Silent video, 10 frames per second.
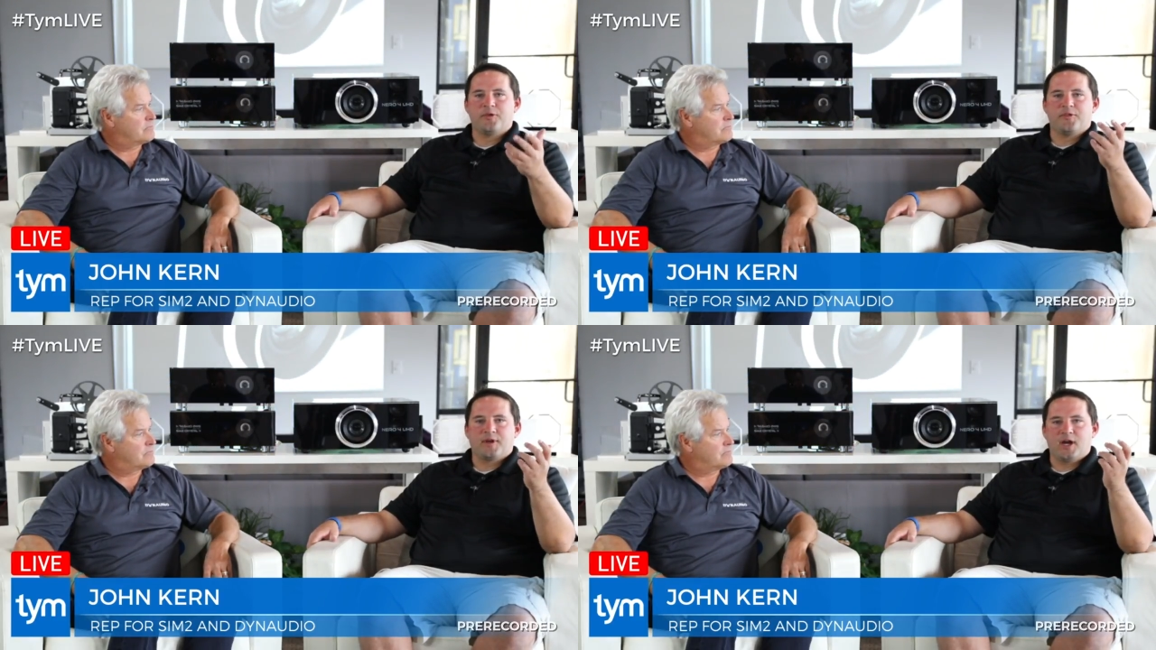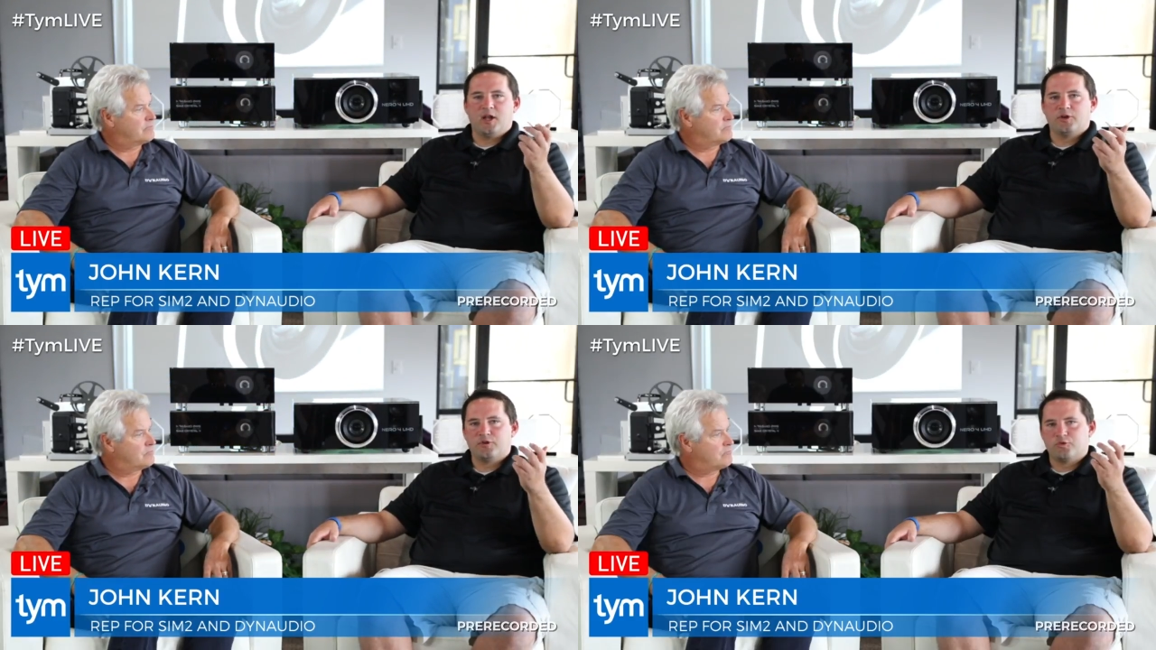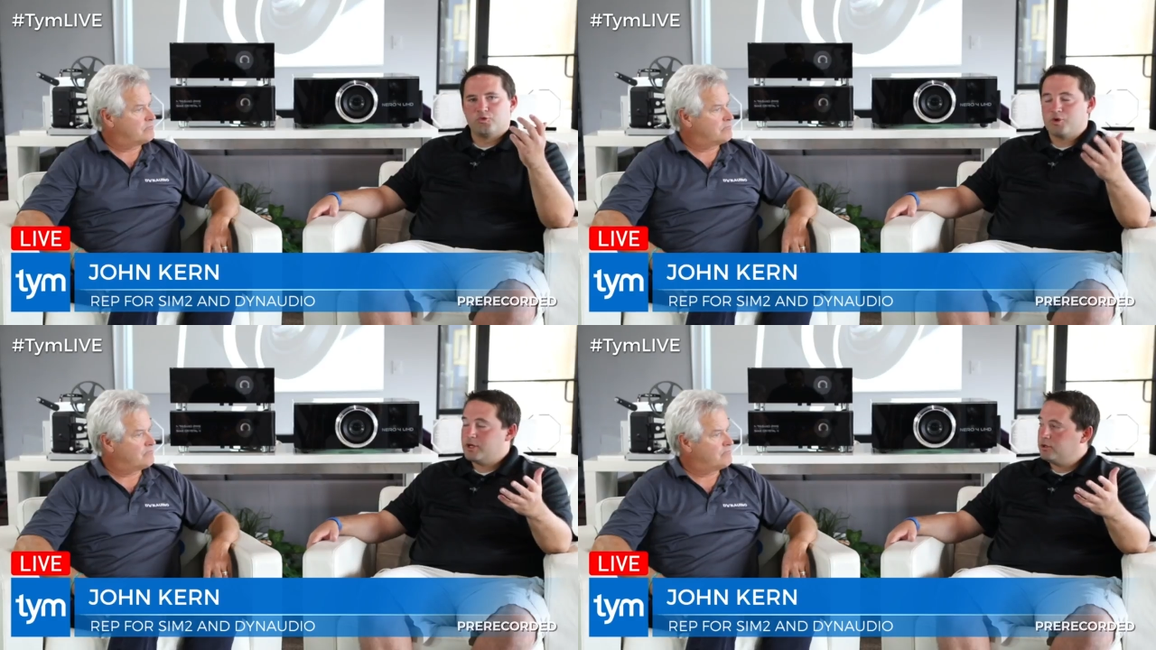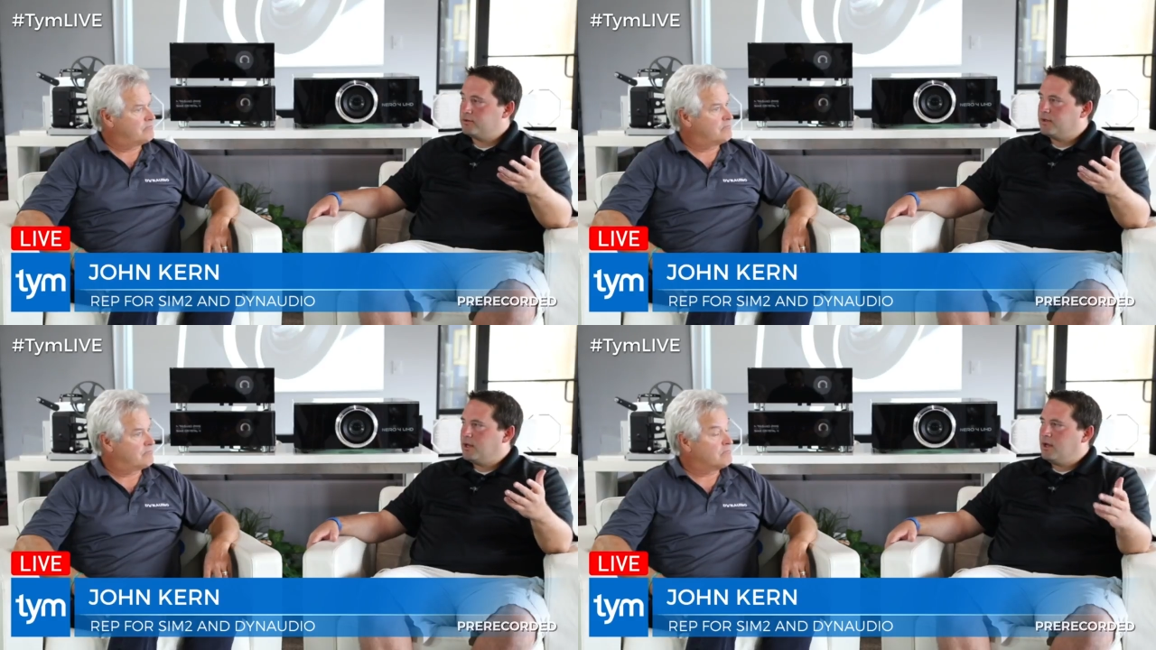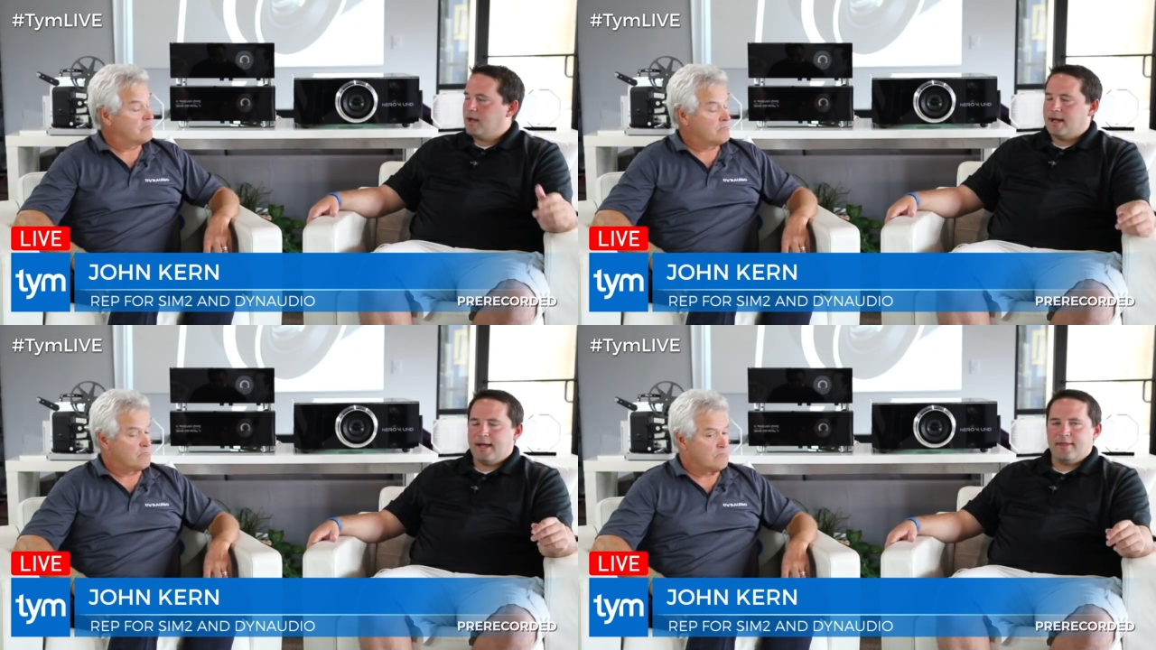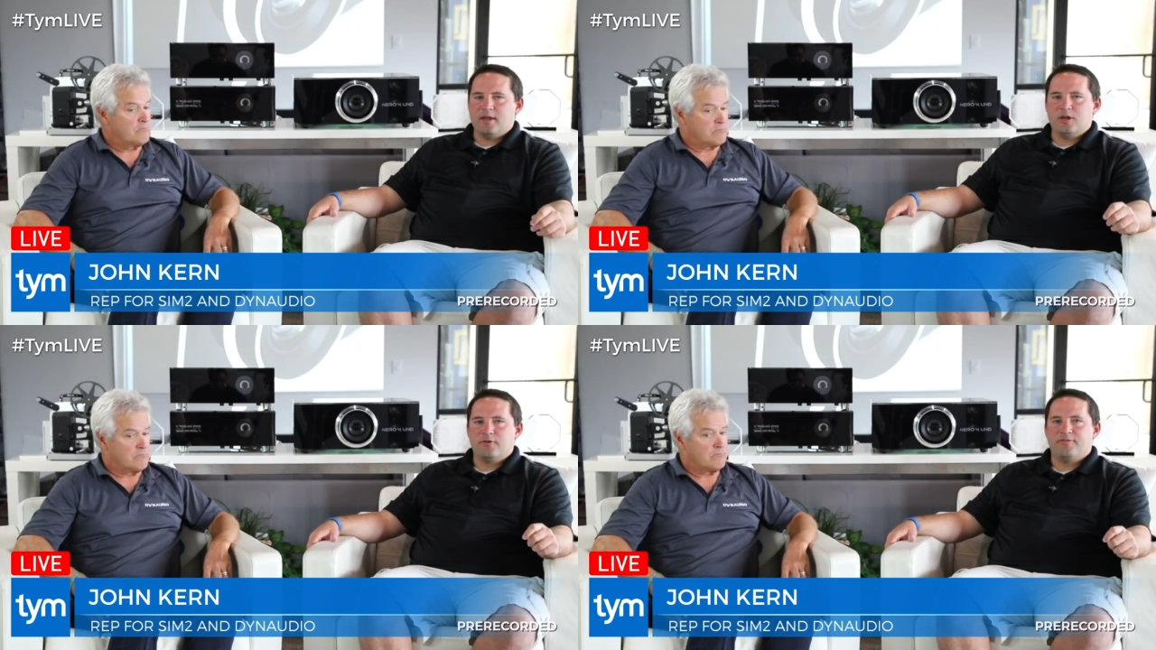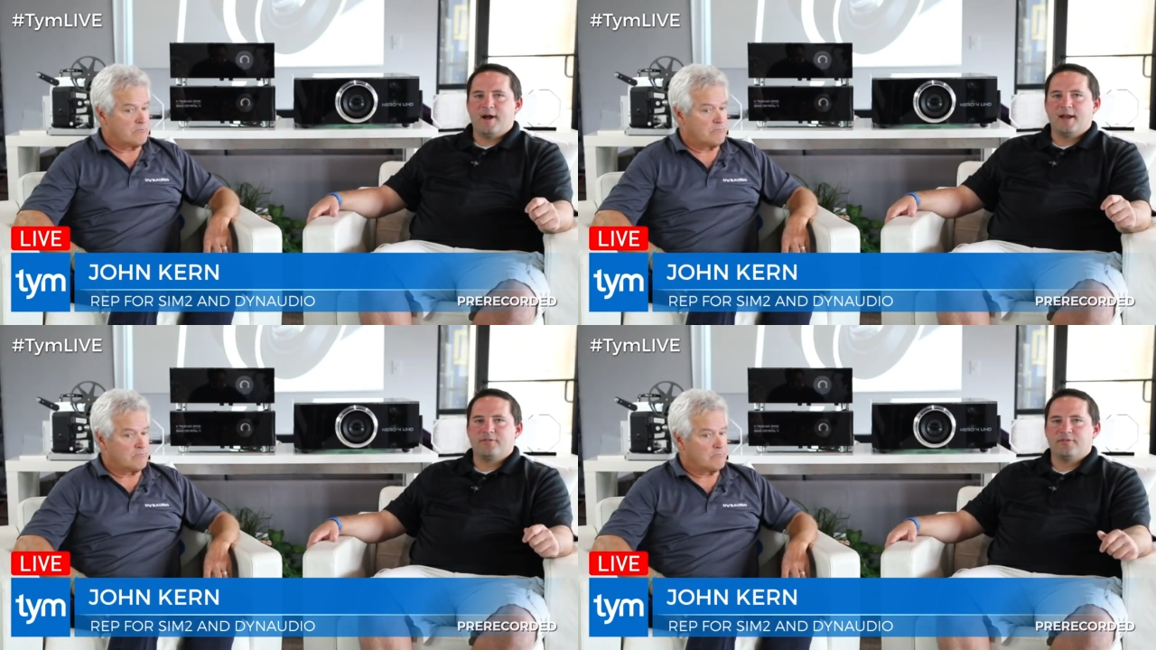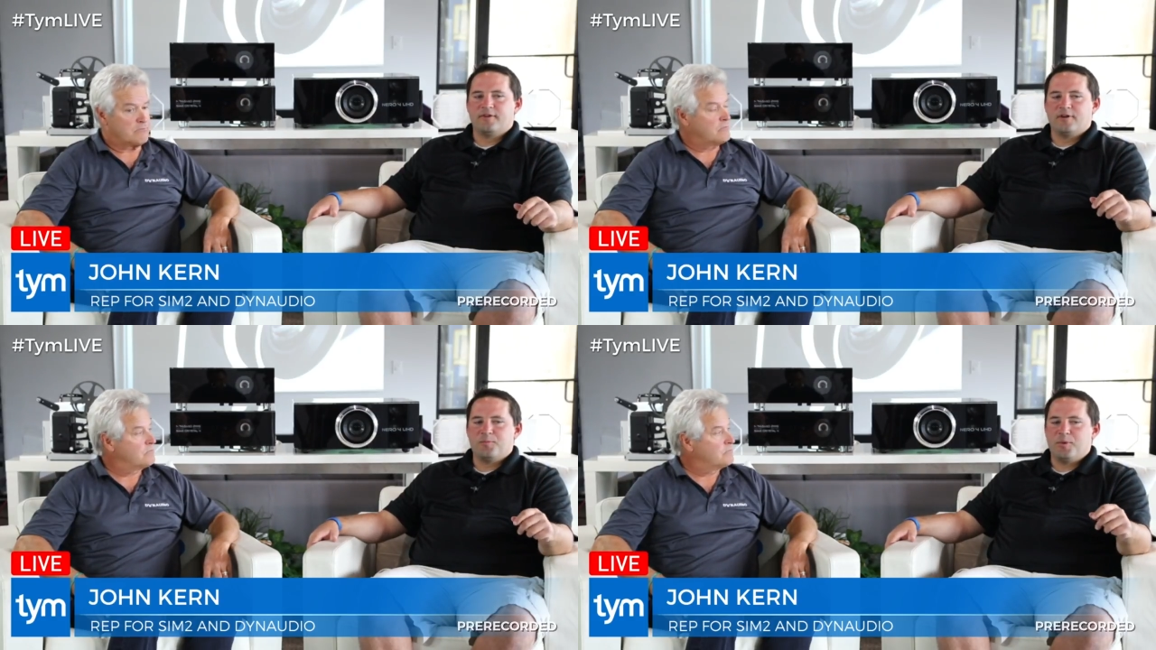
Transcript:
Speaker 1: that the color is real. I, I think you'll find it's a very, very